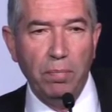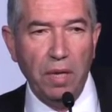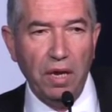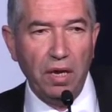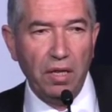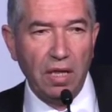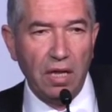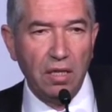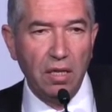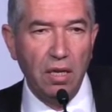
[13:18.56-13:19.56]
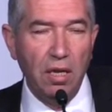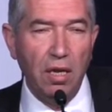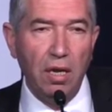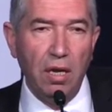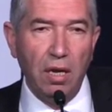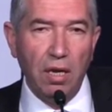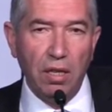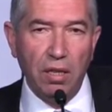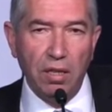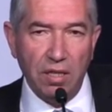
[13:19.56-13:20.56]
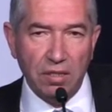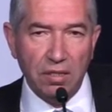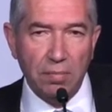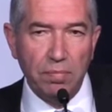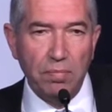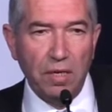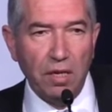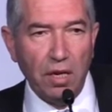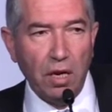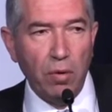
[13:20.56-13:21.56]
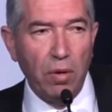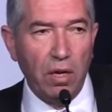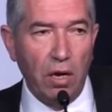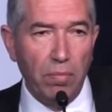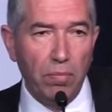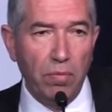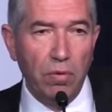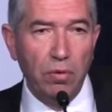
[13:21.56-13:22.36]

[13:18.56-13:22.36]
being that this material will come